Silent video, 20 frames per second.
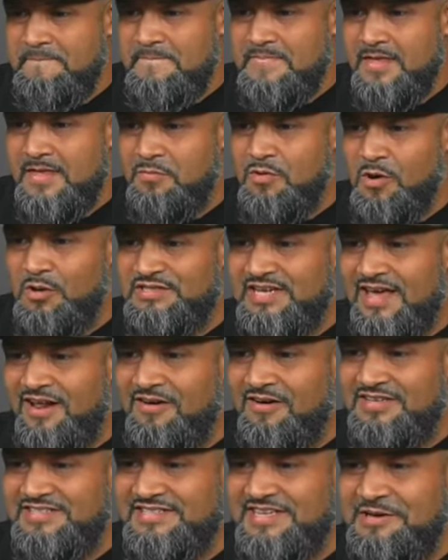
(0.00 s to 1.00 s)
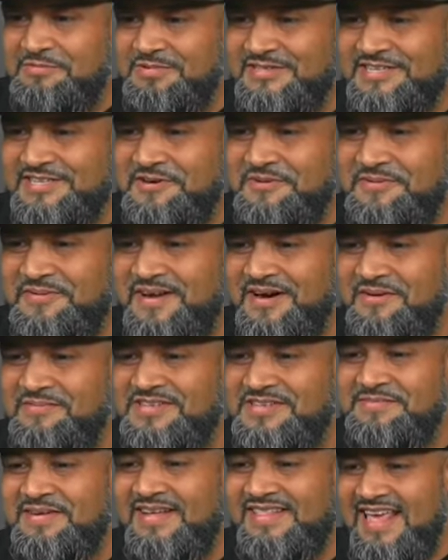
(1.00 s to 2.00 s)
Rosehead RC, what's going on
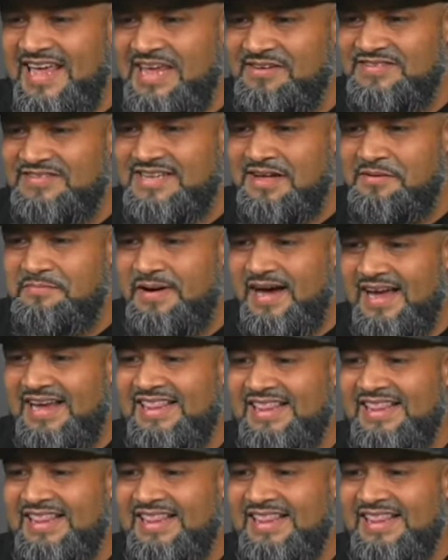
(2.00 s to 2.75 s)
with you, man? Thank you for stopping by.